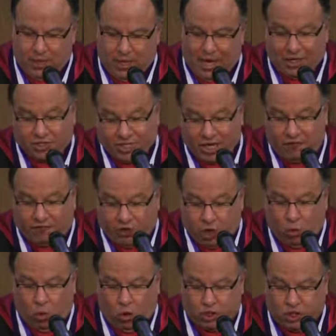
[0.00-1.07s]
I'll say a few
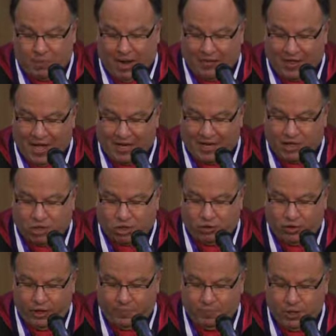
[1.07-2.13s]
words about that
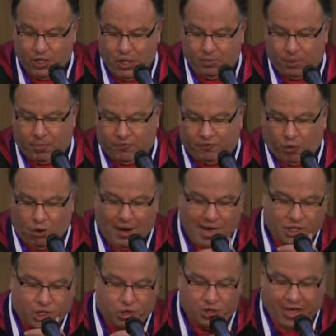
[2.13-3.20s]
history, but before I do